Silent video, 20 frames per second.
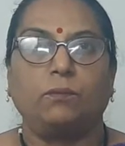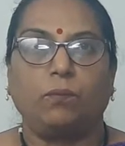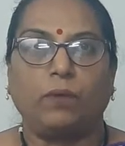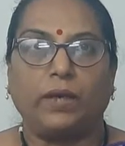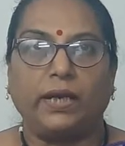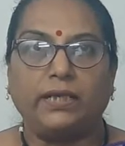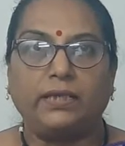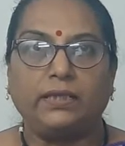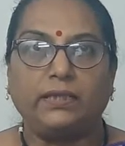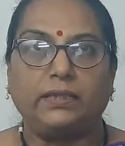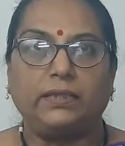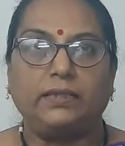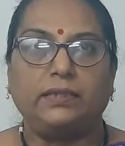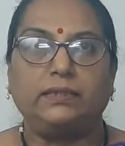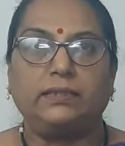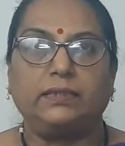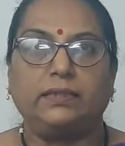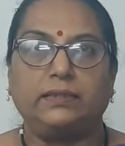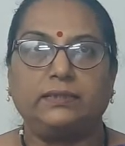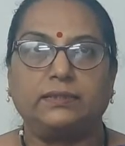While
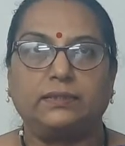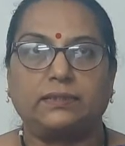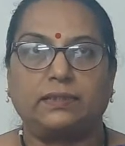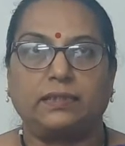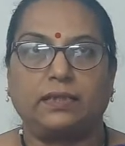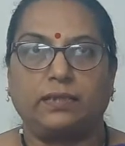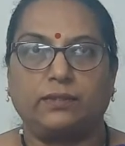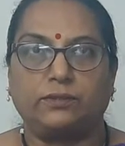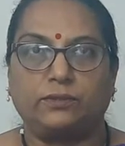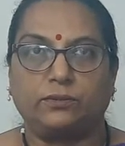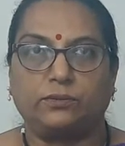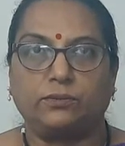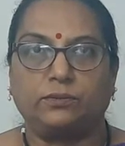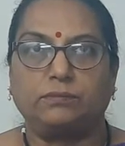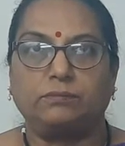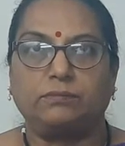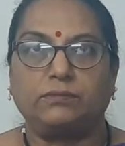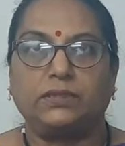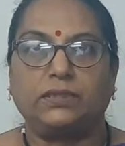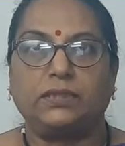in his
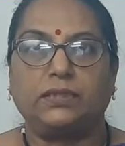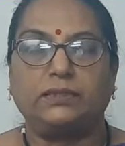classroom,